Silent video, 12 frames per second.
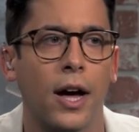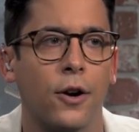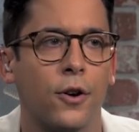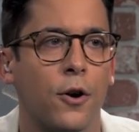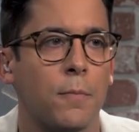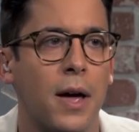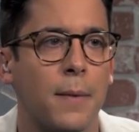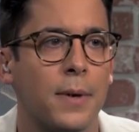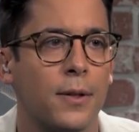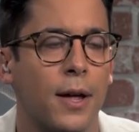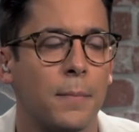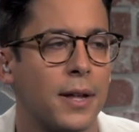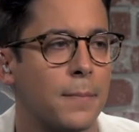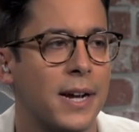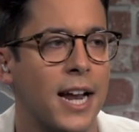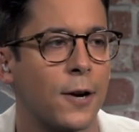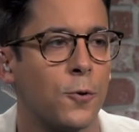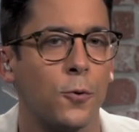I don't know, maybe. That'd be, that'd be
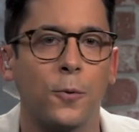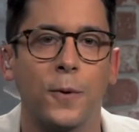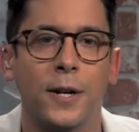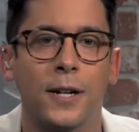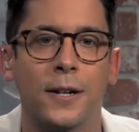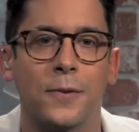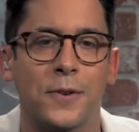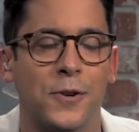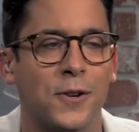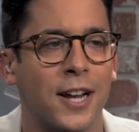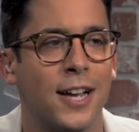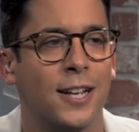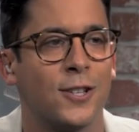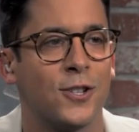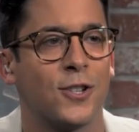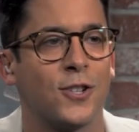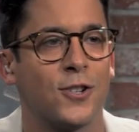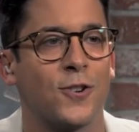kind of cool, wouldn't it? A good,
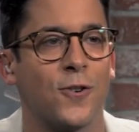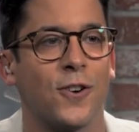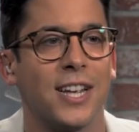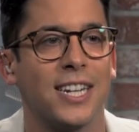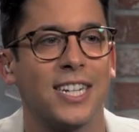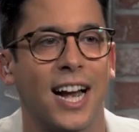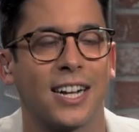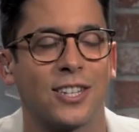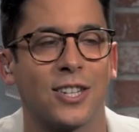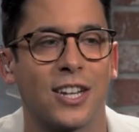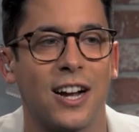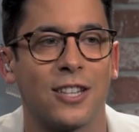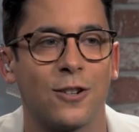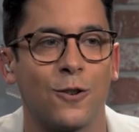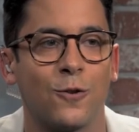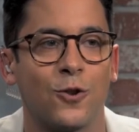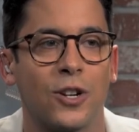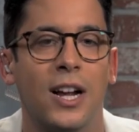sturdy Texas
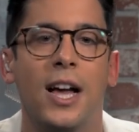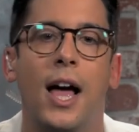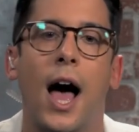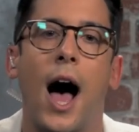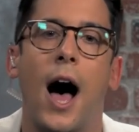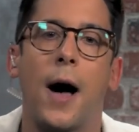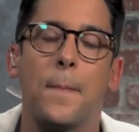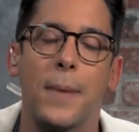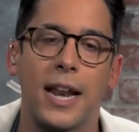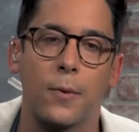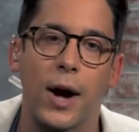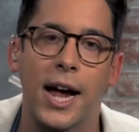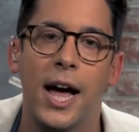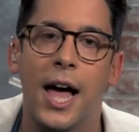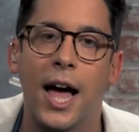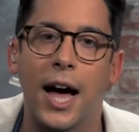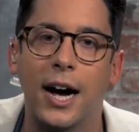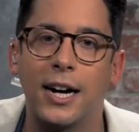Constitution. Um, anyway,
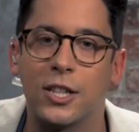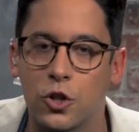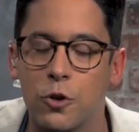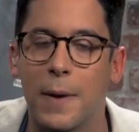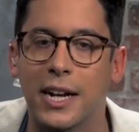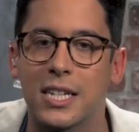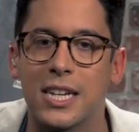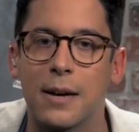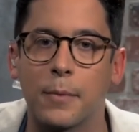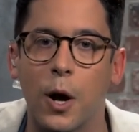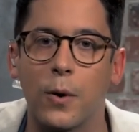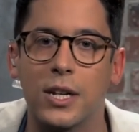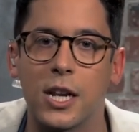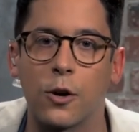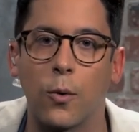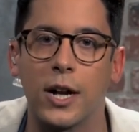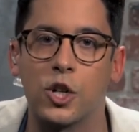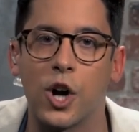uh, it's too bad to see him go. He did a
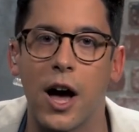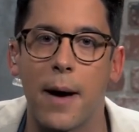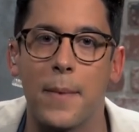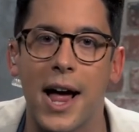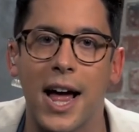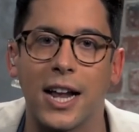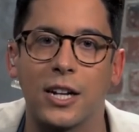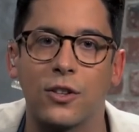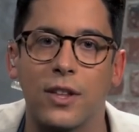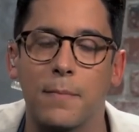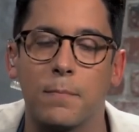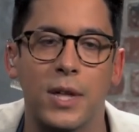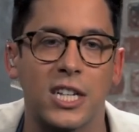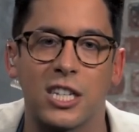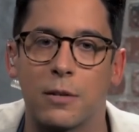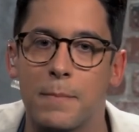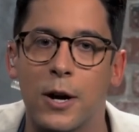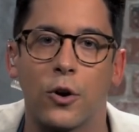great job, and they, they
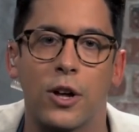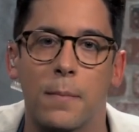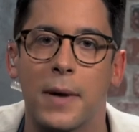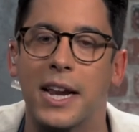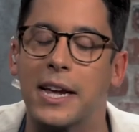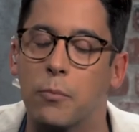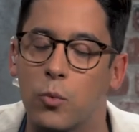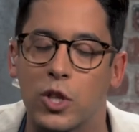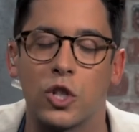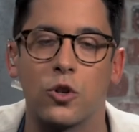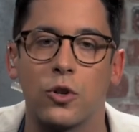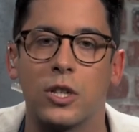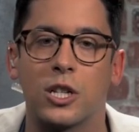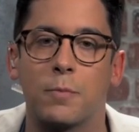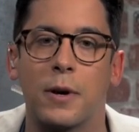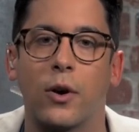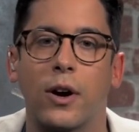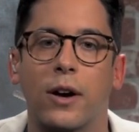smeared him, and he withstood the
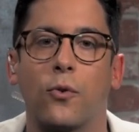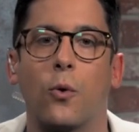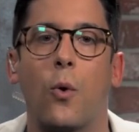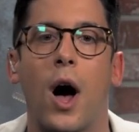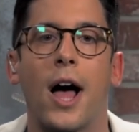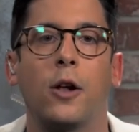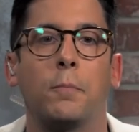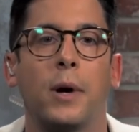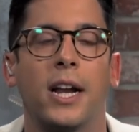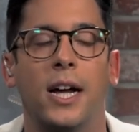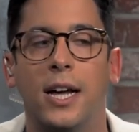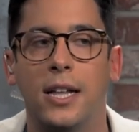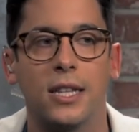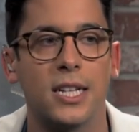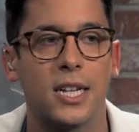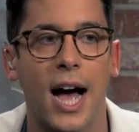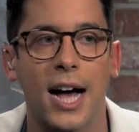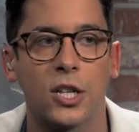smearing for a while. But
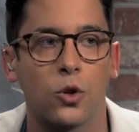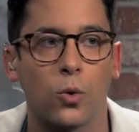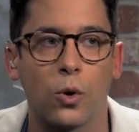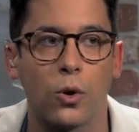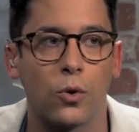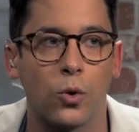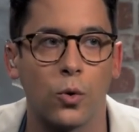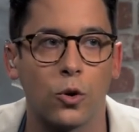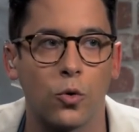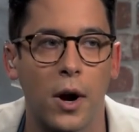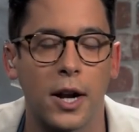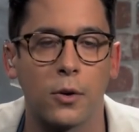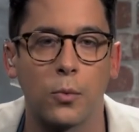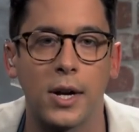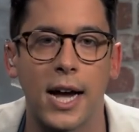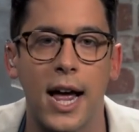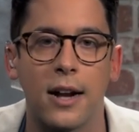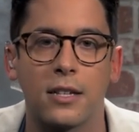these guys who are who are trying to
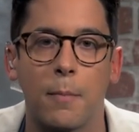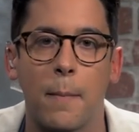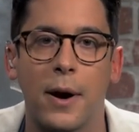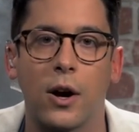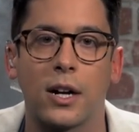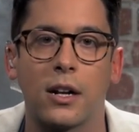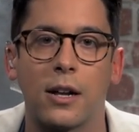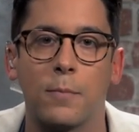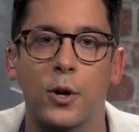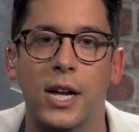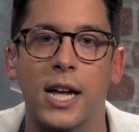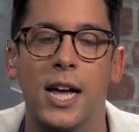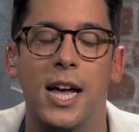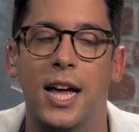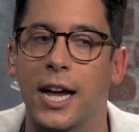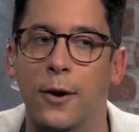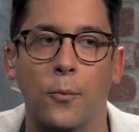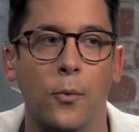regain some American liberty,
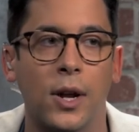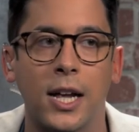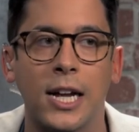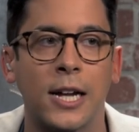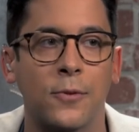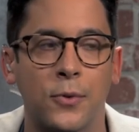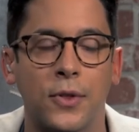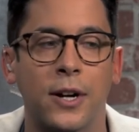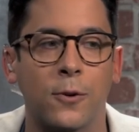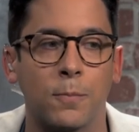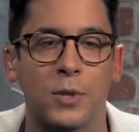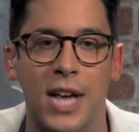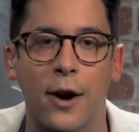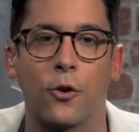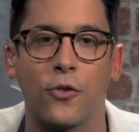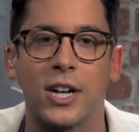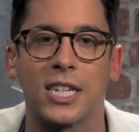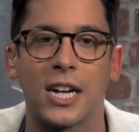it really they're
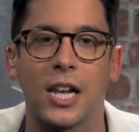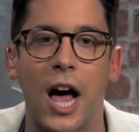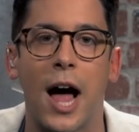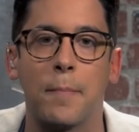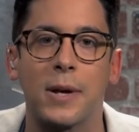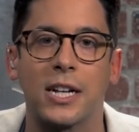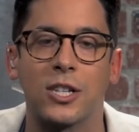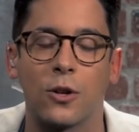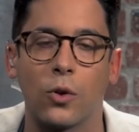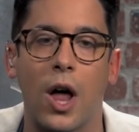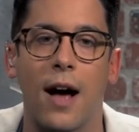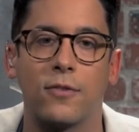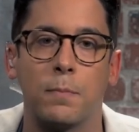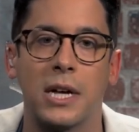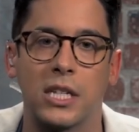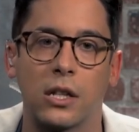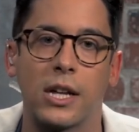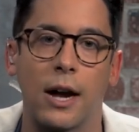sacrificing a lot because their lives
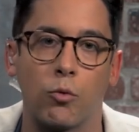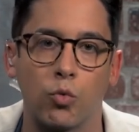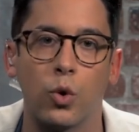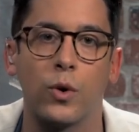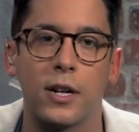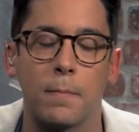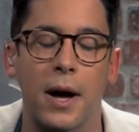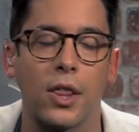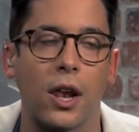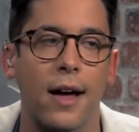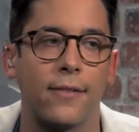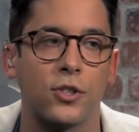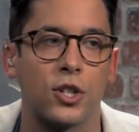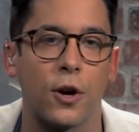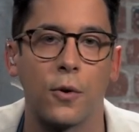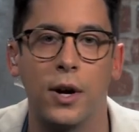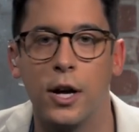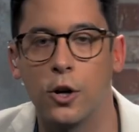basically get ruined by the left.
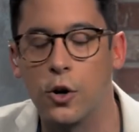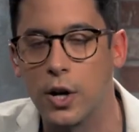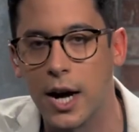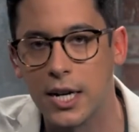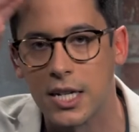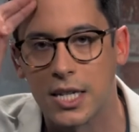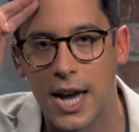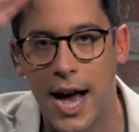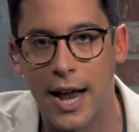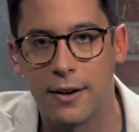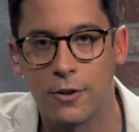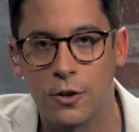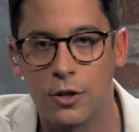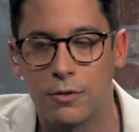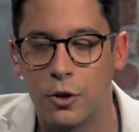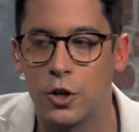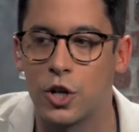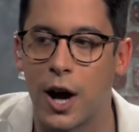So good on you, Scott.
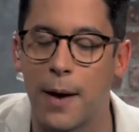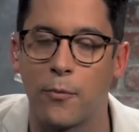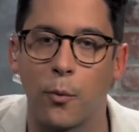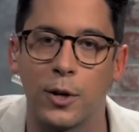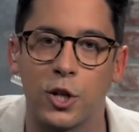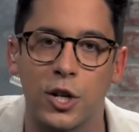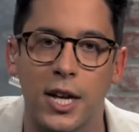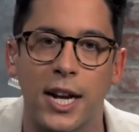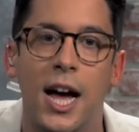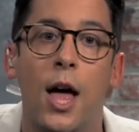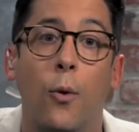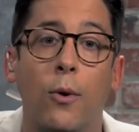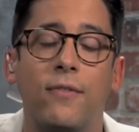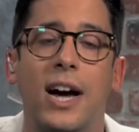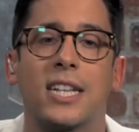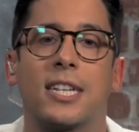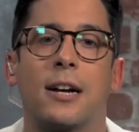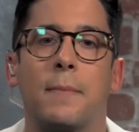Good good job for what you did. We've got
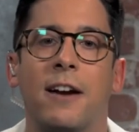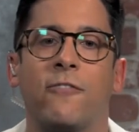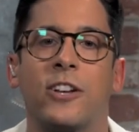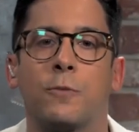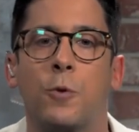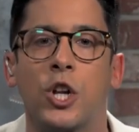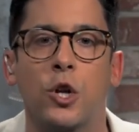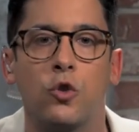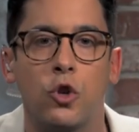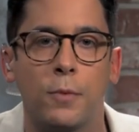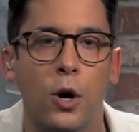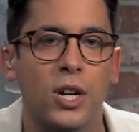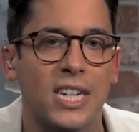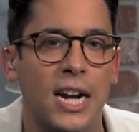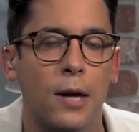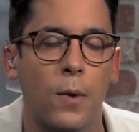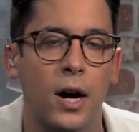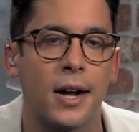to say goodbye to Facebook and YouTube. Go to
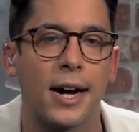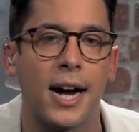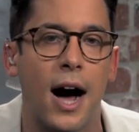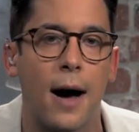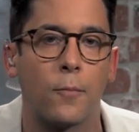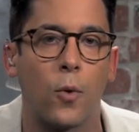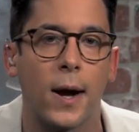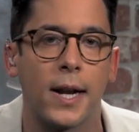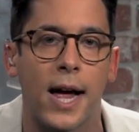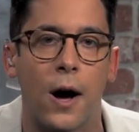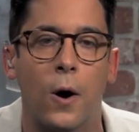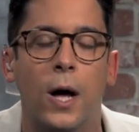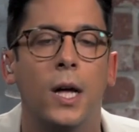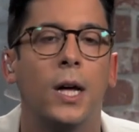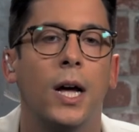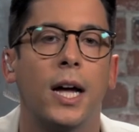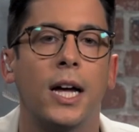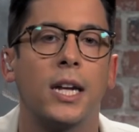DailyWire.com right now.
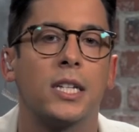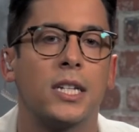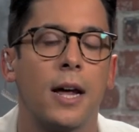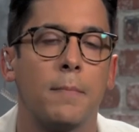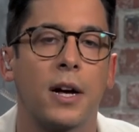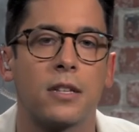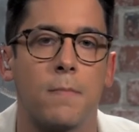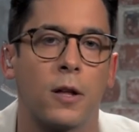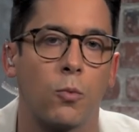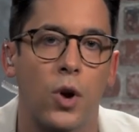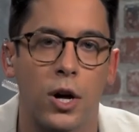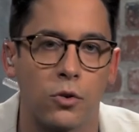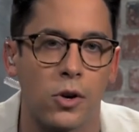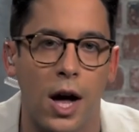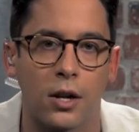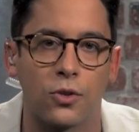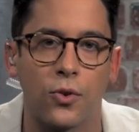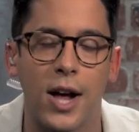It is 10 bucks a month,
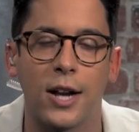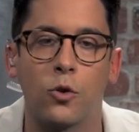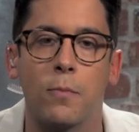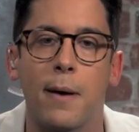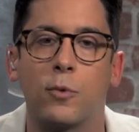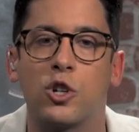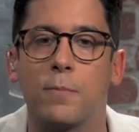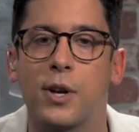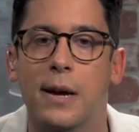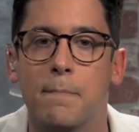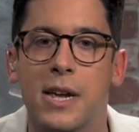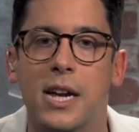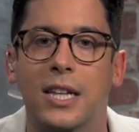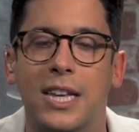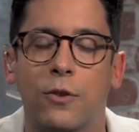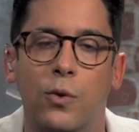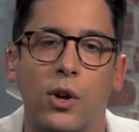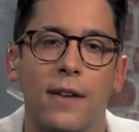$100 for an annual membership. You get me, you get
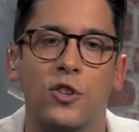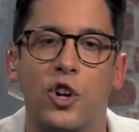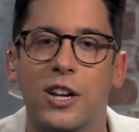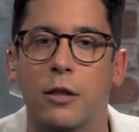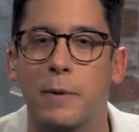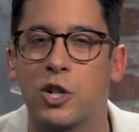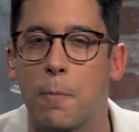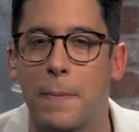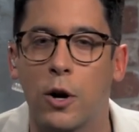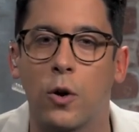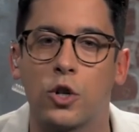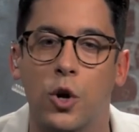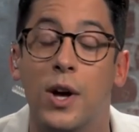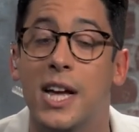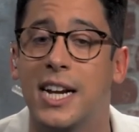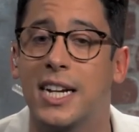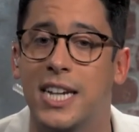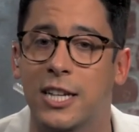the Andrew Klavan Show, you get the Ben Shapiro Show,
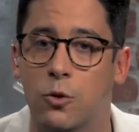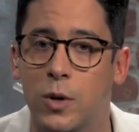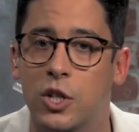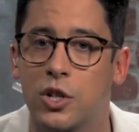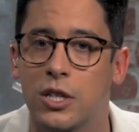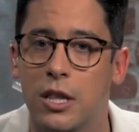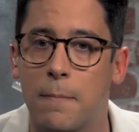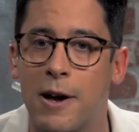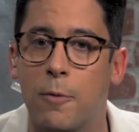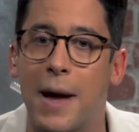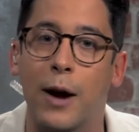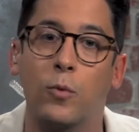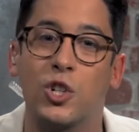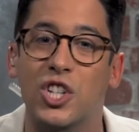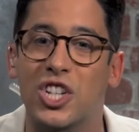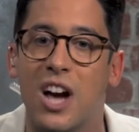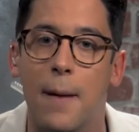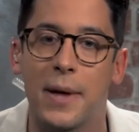you get to ask questions in the mailbag, which
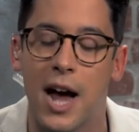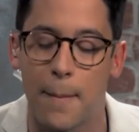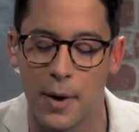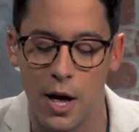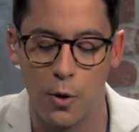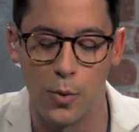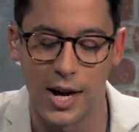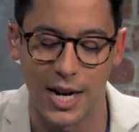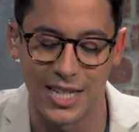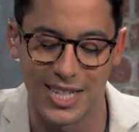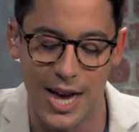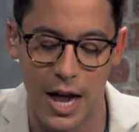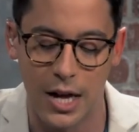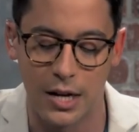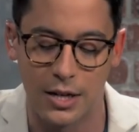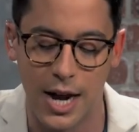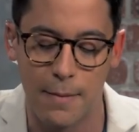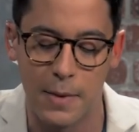is coming up. We got a
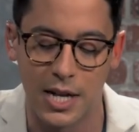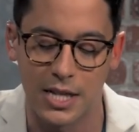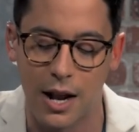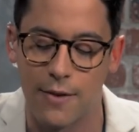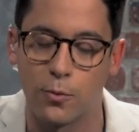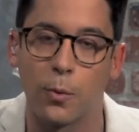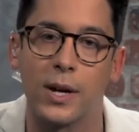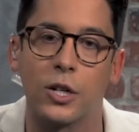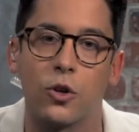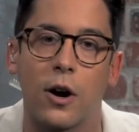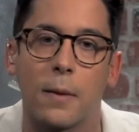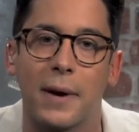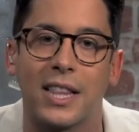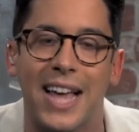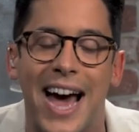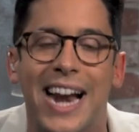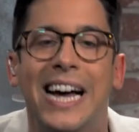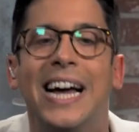solid 10 minutes left where we can talk about
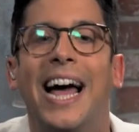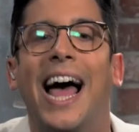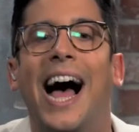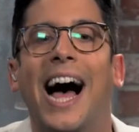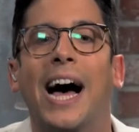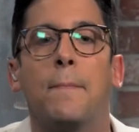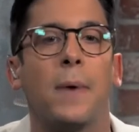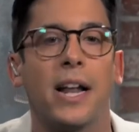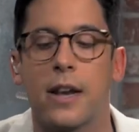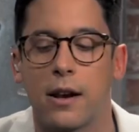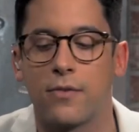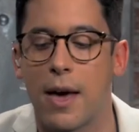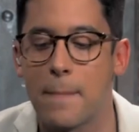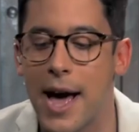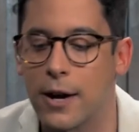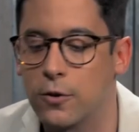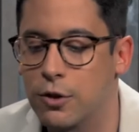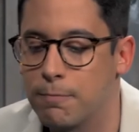that, uh, but none of that
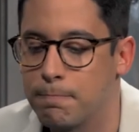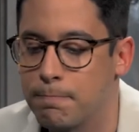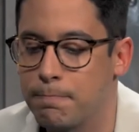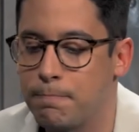matters.